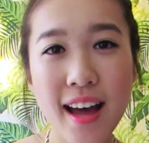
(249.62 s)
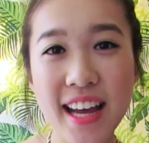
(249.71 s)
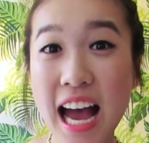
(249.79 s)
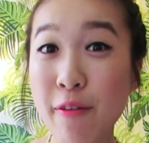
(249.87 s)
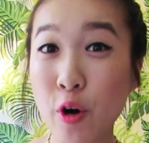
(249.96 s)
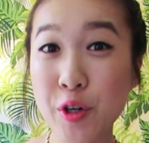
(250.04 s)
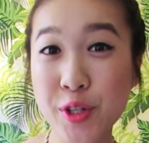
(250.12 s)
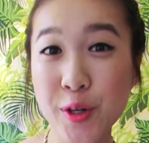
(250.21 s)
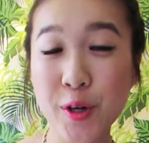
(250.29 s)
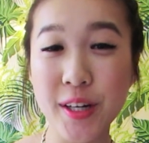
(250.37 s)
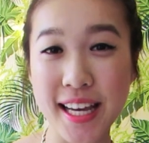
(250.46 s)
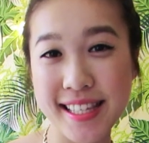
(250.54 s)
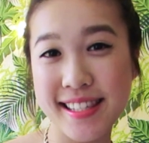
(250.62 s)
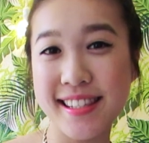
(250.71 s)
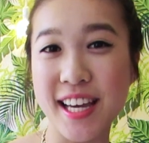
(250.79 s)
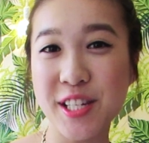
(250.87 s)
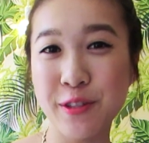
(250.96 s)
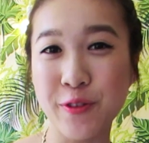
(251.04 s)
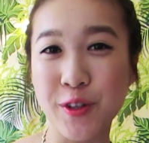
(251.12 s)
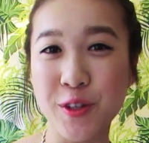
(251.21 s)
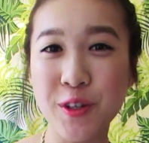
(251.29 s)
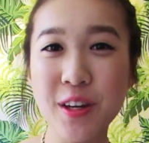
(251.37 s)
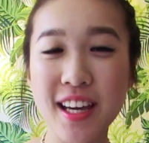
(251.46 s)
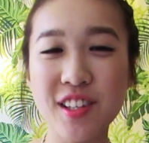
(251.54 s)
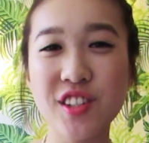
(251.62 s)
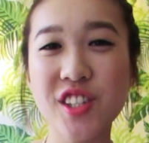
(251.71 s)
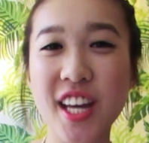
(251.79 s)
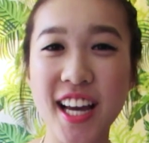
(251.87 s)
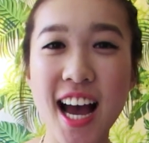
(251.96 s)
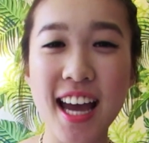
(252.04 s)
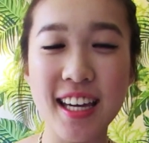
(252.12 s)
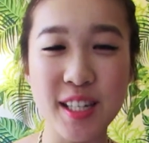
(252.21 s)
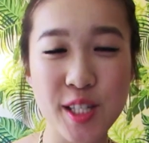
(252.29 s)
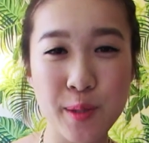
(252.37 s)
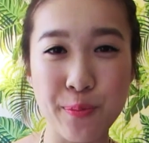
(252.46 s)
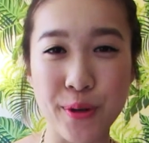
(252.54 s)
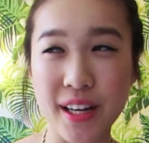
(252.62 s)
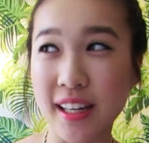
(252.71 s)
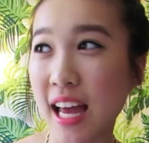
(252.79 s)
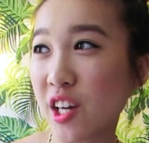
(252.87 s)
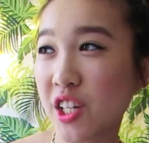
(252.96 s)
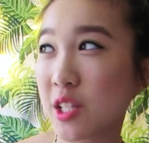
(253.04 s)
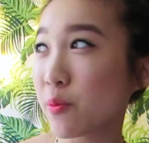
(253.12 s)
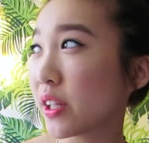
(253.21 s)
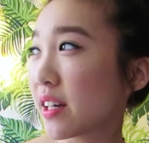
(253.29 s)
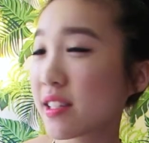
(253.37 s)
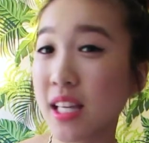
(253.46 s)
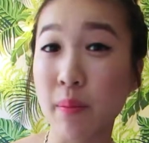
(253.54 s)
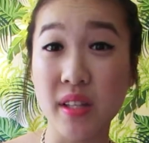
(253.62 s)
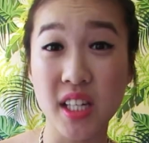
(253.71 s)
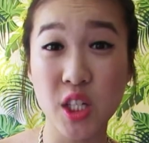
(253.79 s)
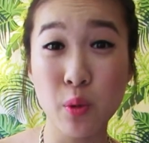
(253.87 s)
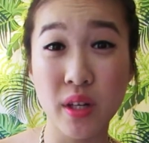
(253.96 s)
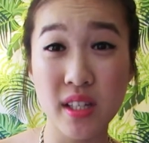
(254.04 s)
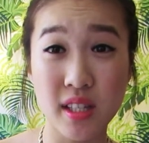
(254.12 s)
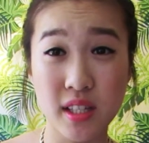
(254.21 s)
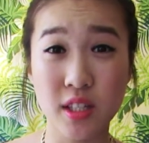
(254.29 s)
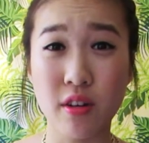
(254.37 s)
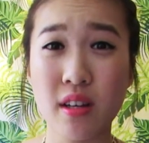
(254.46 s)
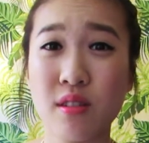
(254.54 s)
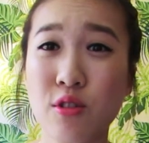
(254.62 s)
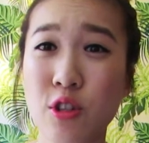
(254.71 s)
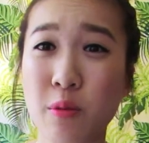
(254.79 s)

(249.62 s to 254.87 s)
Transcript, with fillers: And I've also got a scent for you. In Shanghai, it is spring. Actually, it's more like summer. It's like 26 degrees and